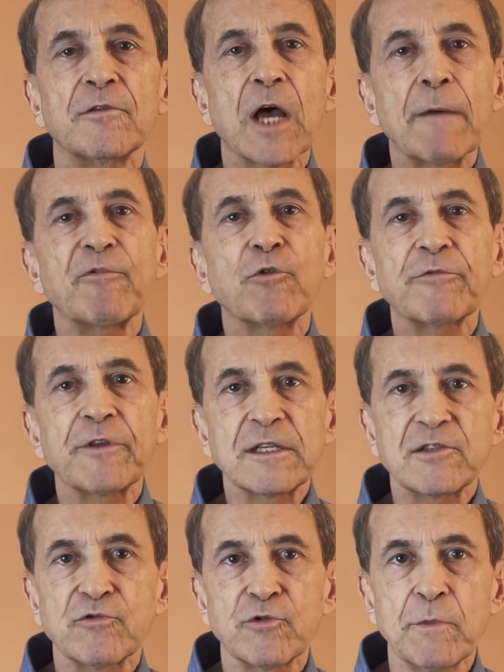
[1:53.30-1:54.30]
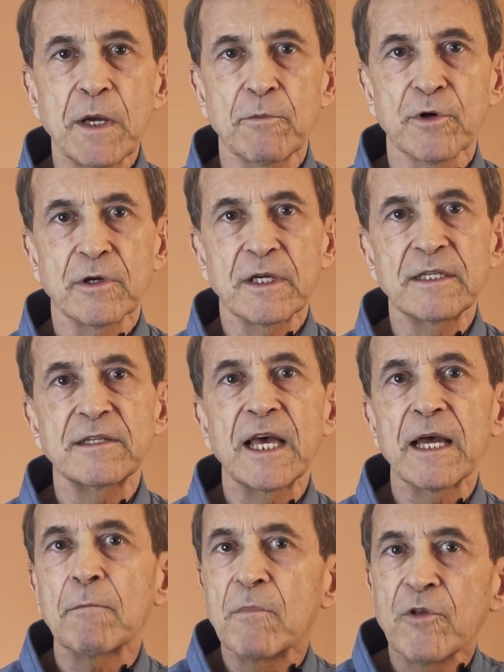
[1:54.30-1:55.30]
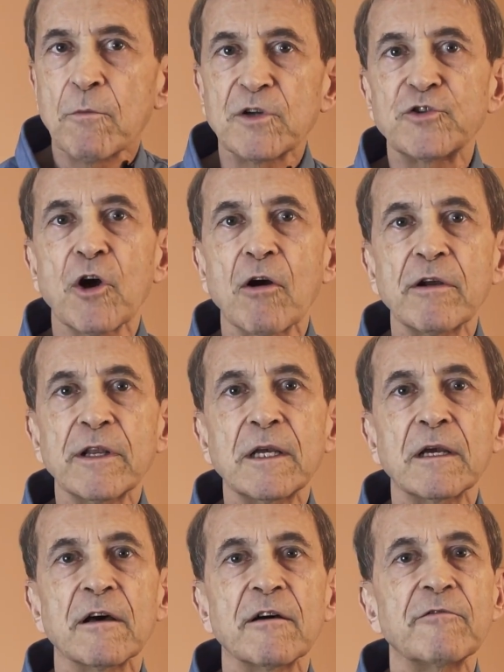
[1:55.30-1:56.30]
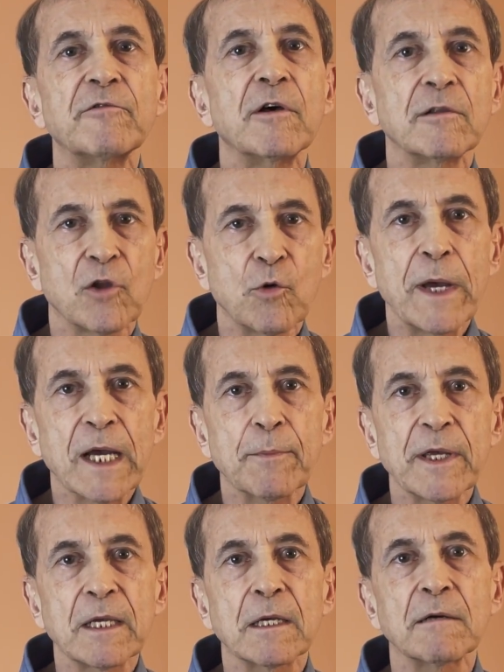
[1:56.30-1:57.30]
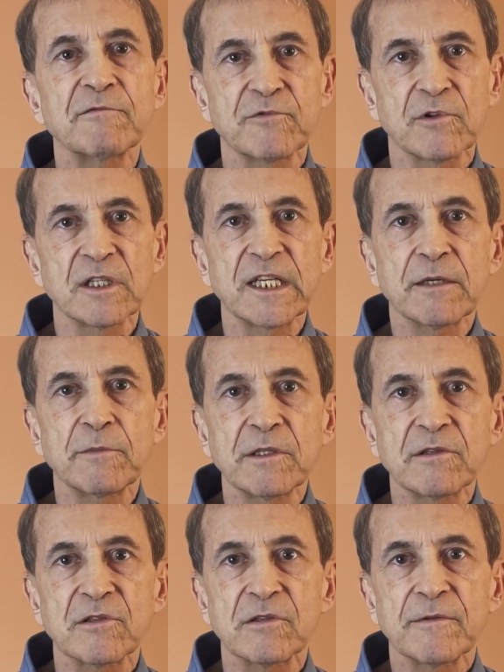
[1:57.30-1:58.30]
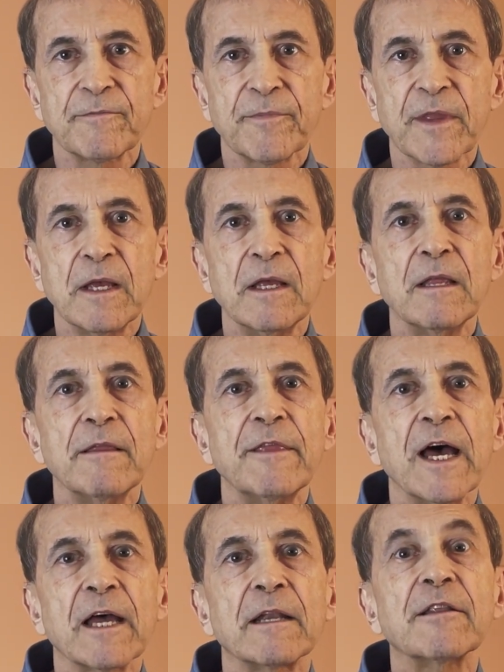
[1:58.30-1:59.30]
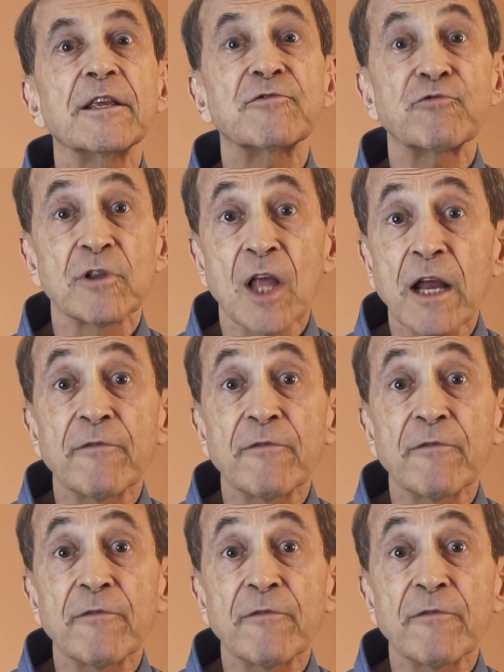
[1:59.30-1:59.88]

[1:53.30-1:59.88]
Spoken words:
top 4 things to remember is that the majority of low back pain comes from the ligaments, that there's a lot